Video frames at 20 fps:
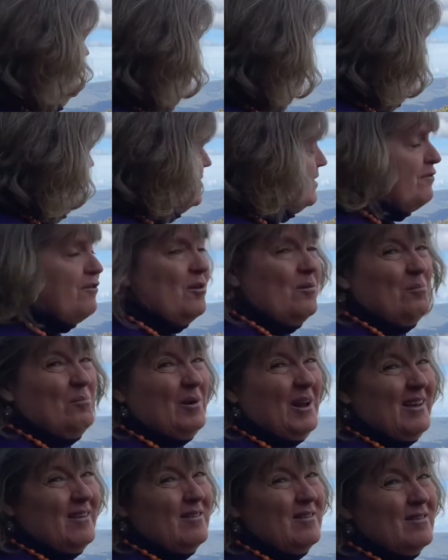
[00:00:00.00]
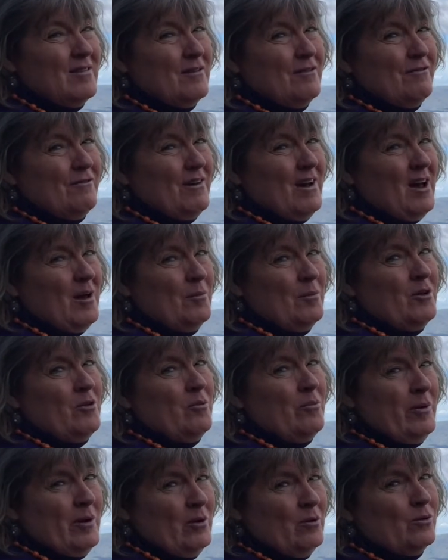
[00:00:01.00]
Different blends of
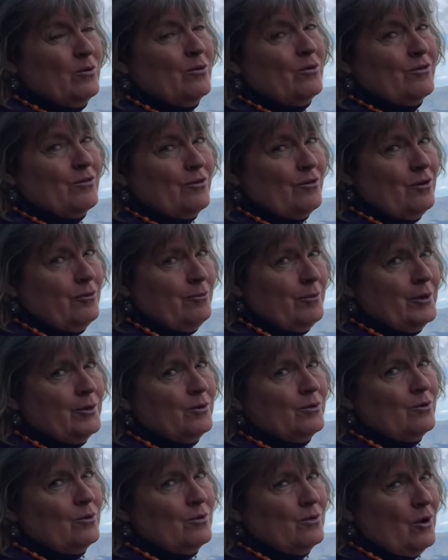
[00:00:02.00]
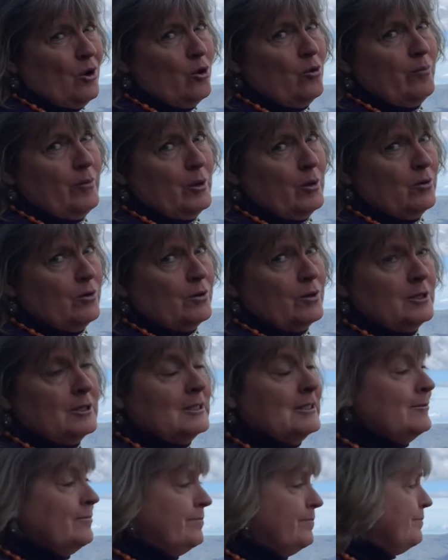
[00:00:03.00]
almond milk or soy milk or oat milk
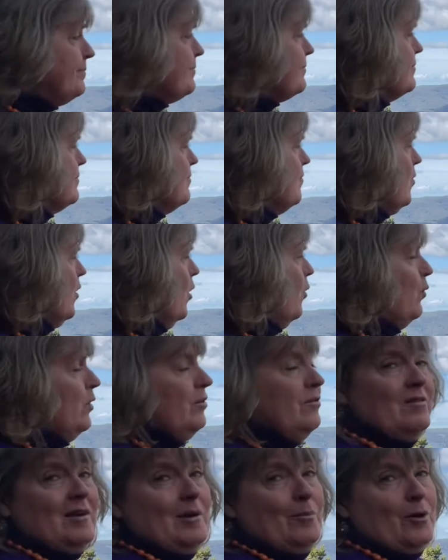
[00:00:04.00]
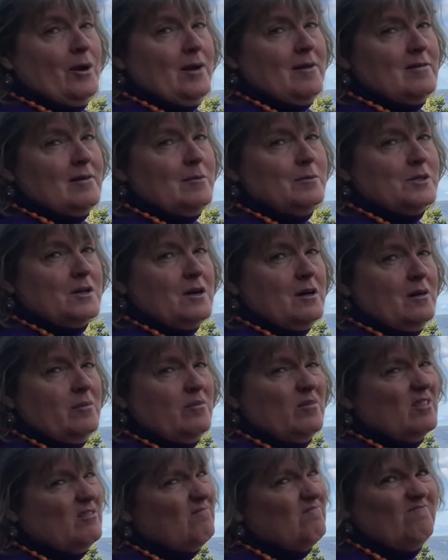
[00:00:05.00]
will separate
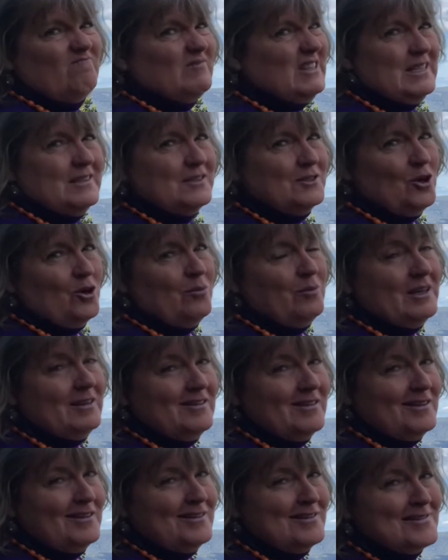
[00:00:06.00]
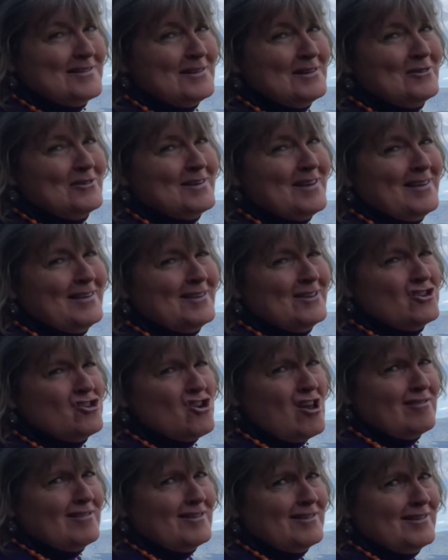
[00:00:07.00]
sometimes. It's no big deal. It still tastes
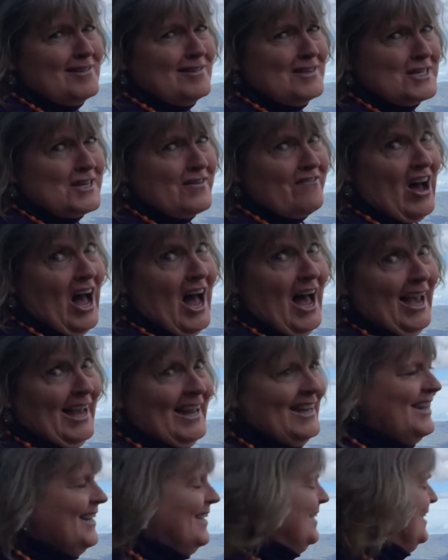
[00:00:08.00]
just as divine.